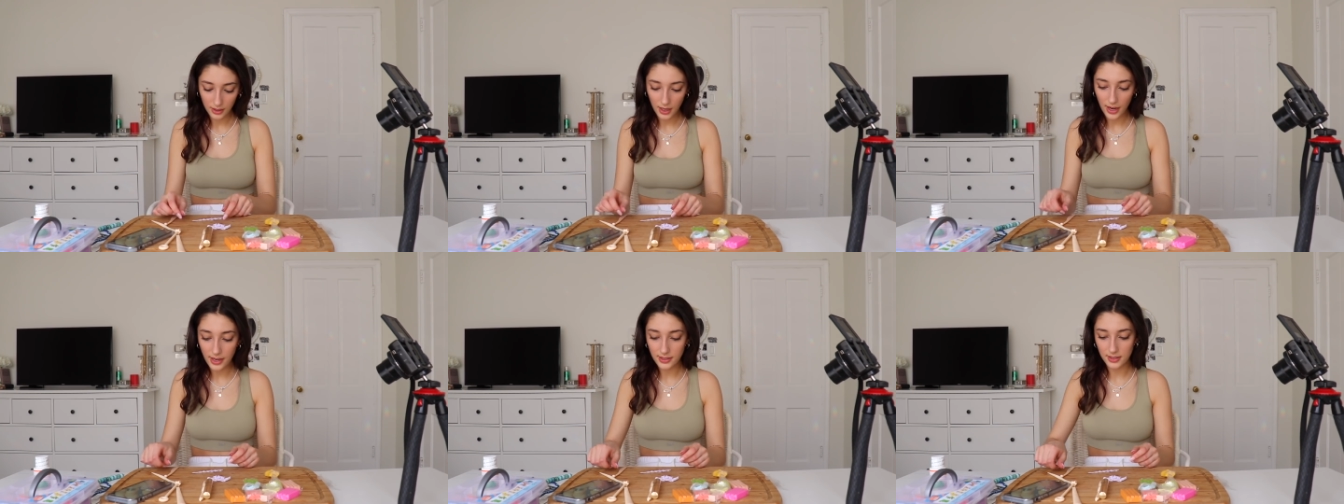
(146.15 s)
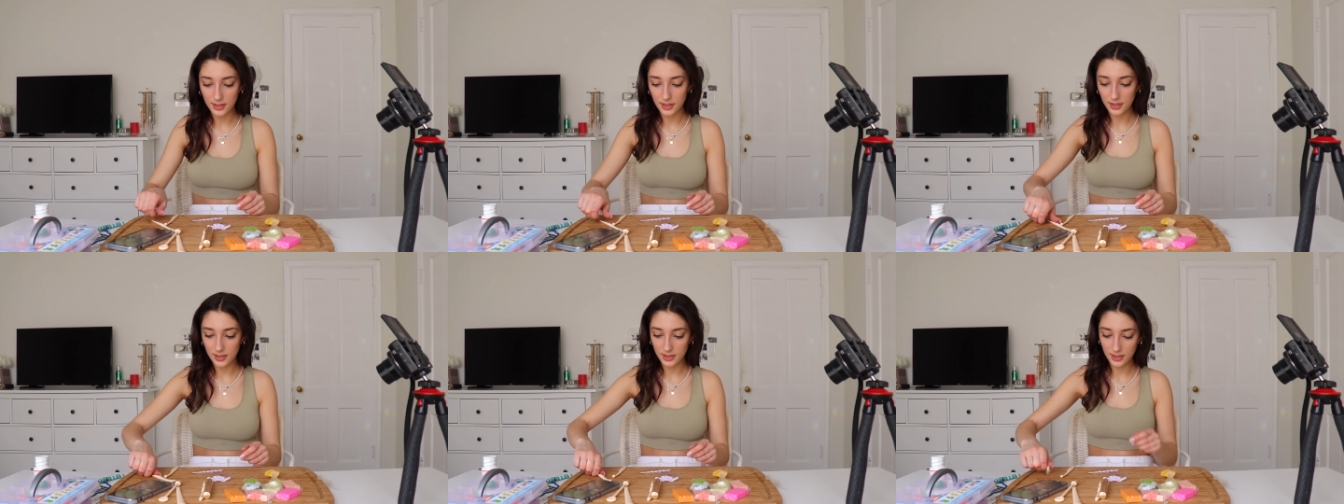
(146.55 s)
Guys,
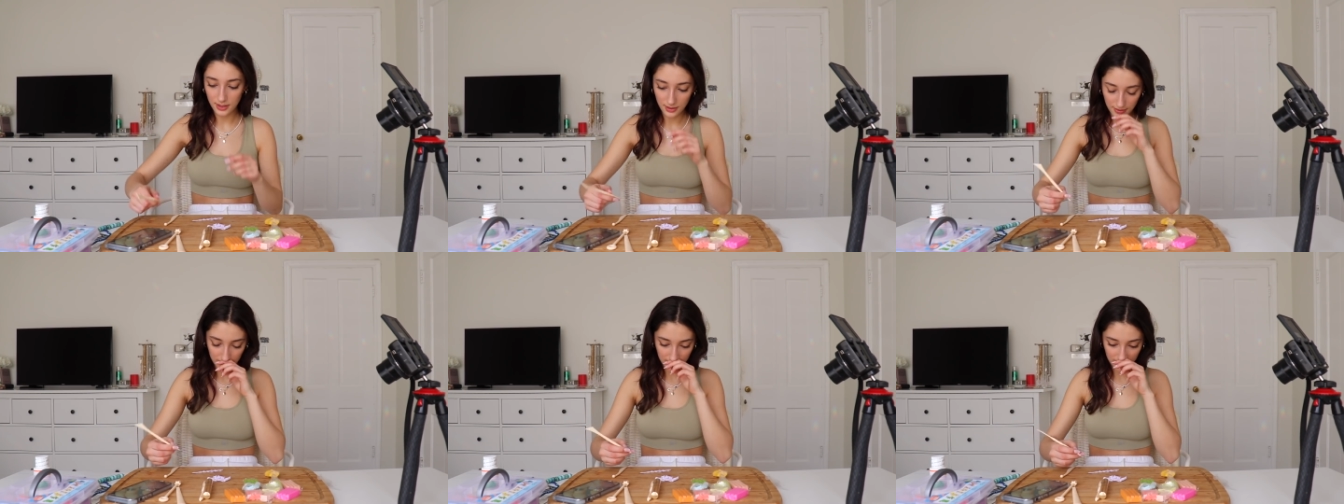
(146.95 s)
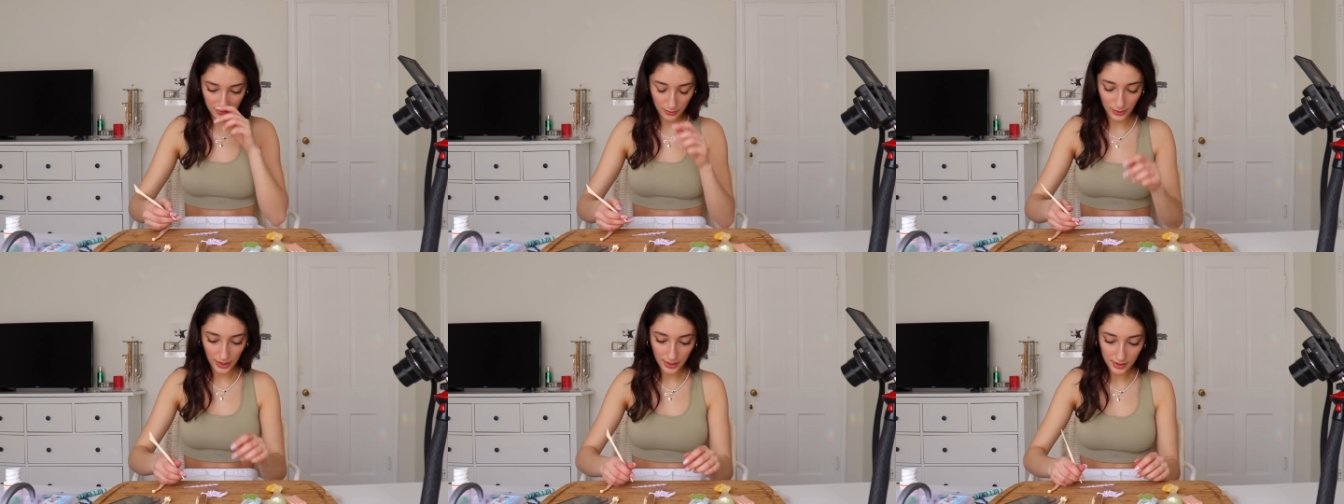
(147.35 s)
this
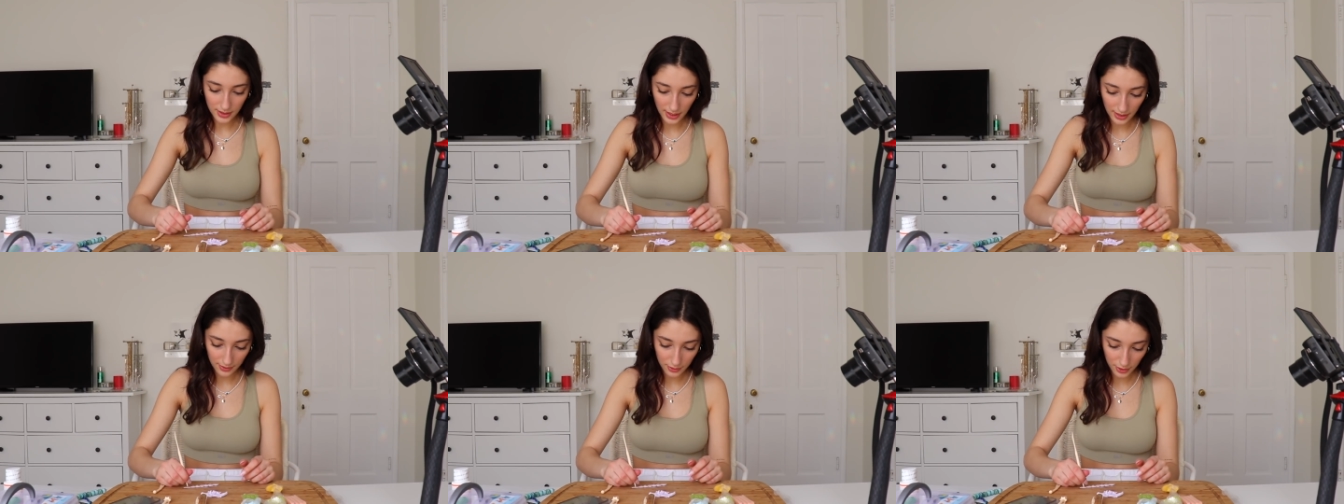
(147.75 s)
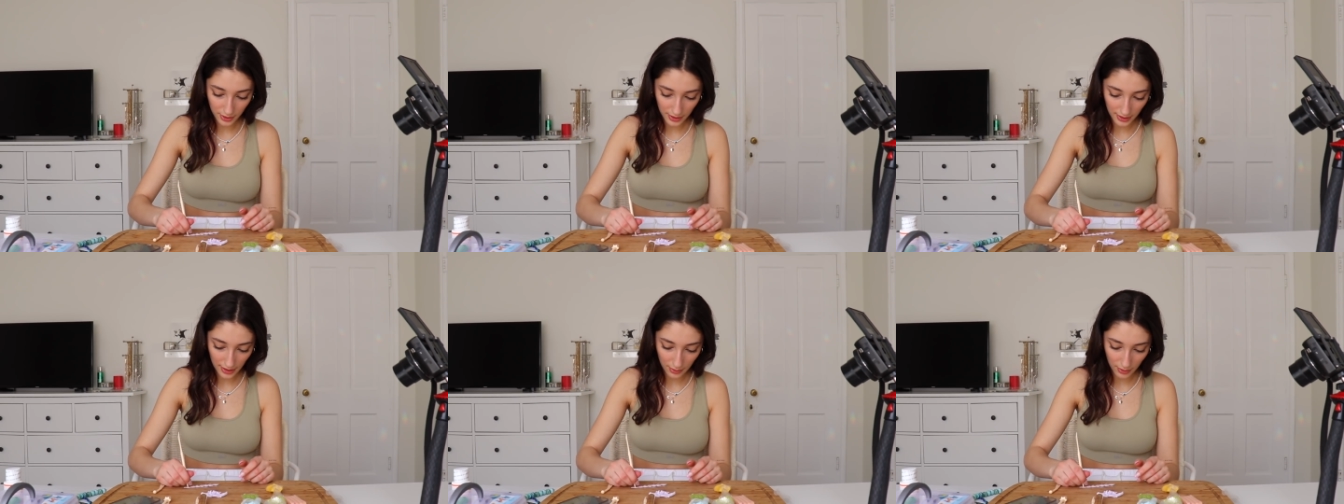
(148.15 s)
ring is kind of
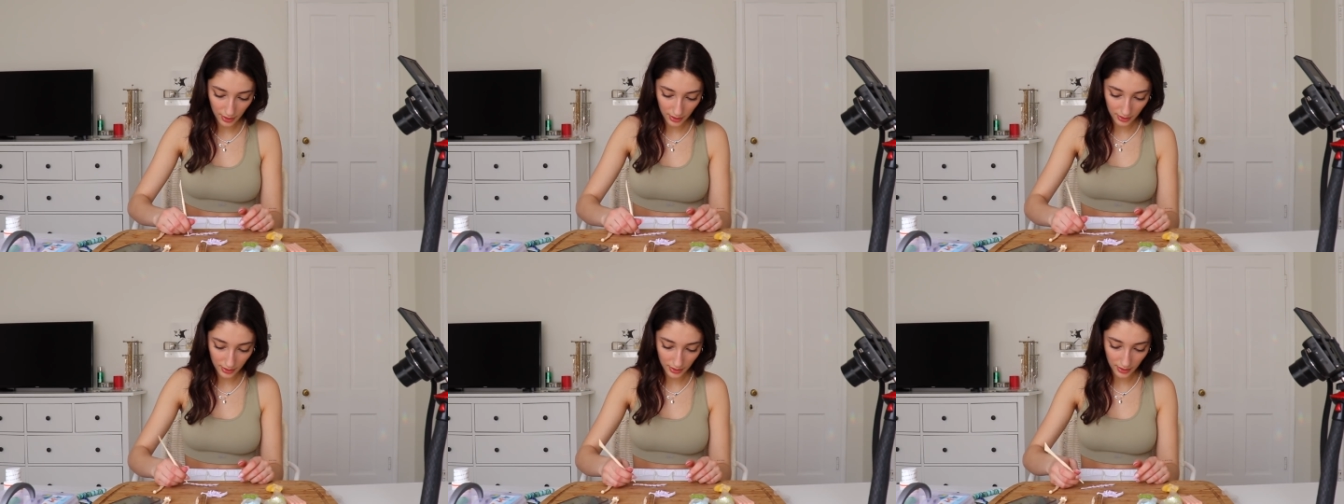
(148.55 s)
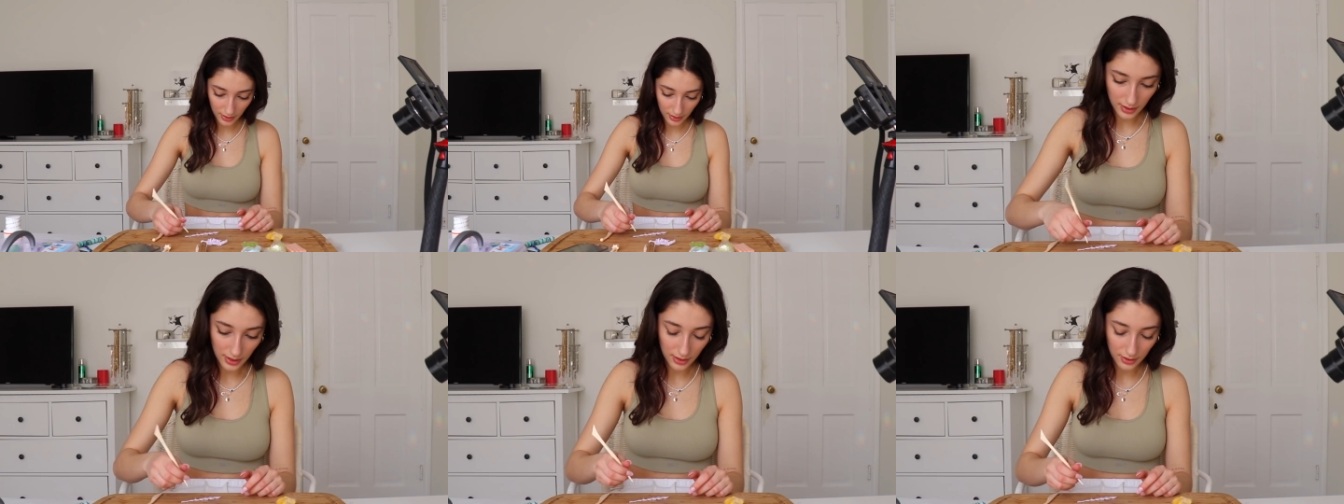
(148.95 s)
turning out ugly.
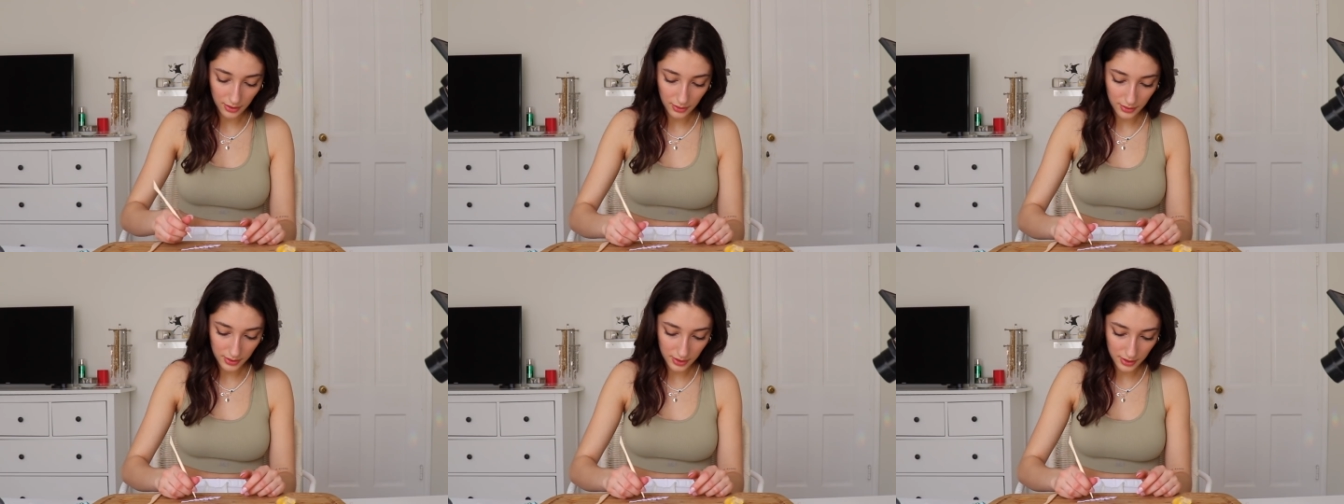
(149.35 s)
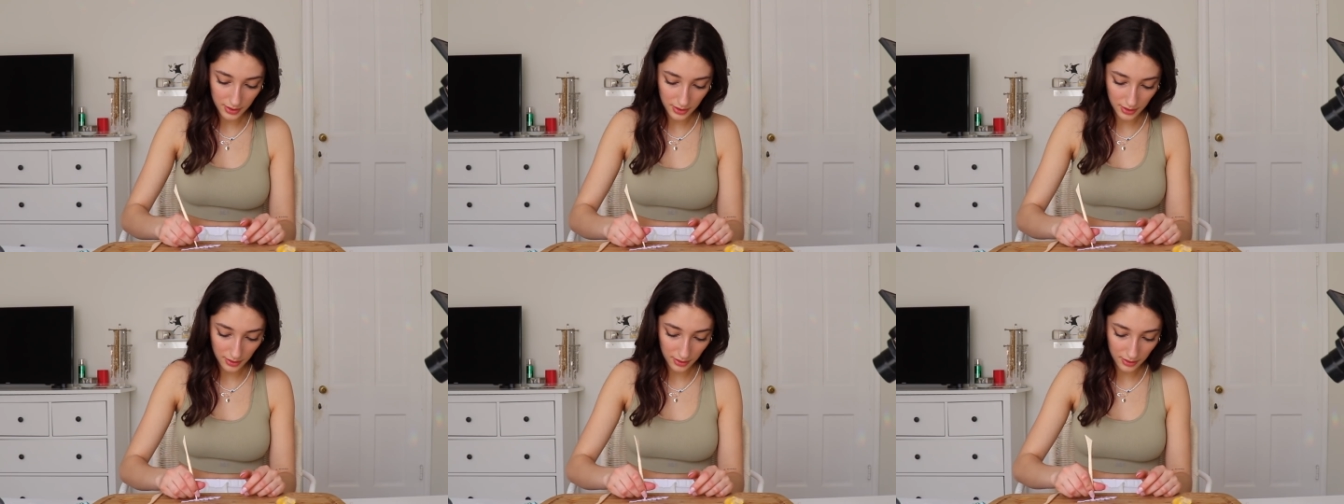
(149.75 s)
I don't know what to
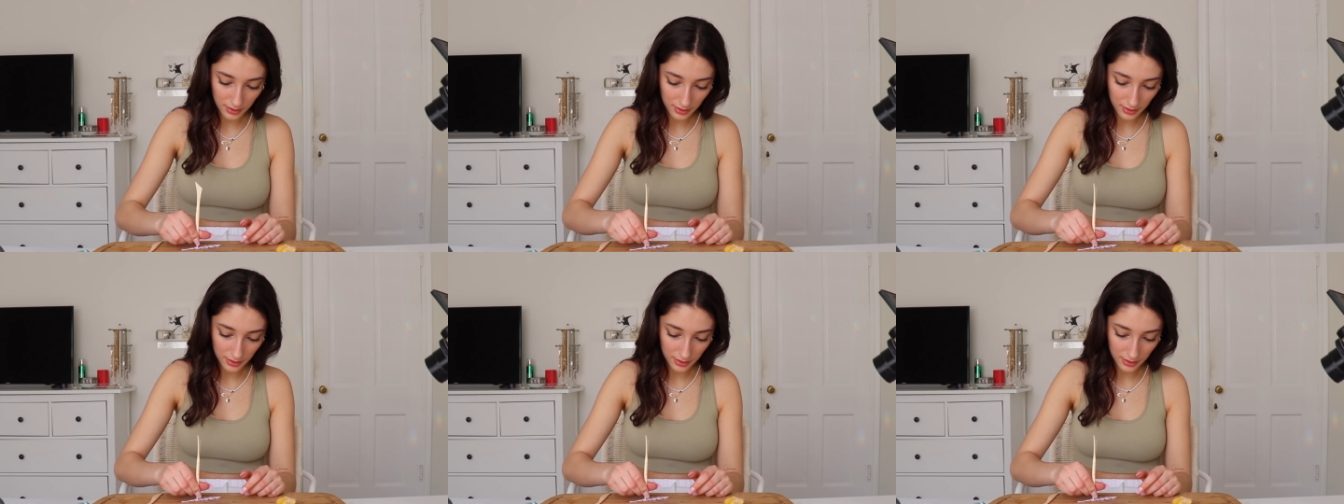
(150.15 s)
do.